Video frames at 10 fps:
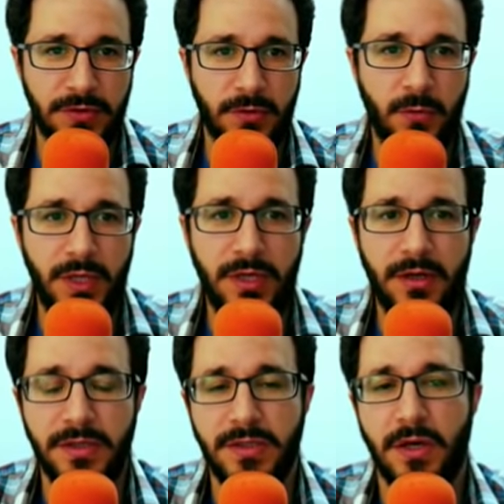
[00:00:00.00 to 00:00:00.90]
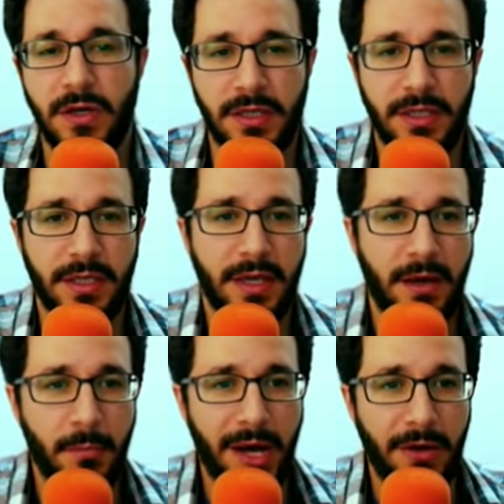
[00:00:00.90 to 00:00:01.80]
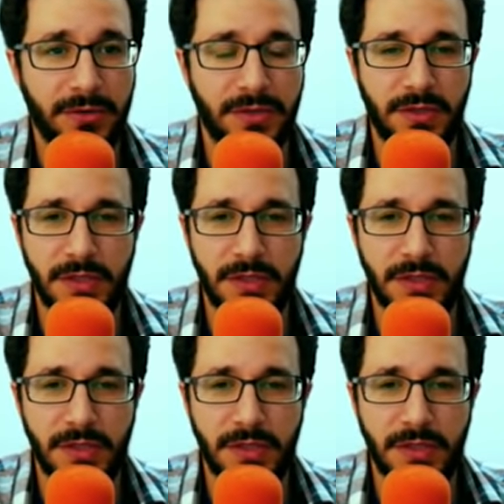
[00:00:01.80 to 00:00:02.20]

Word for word: we are talking about the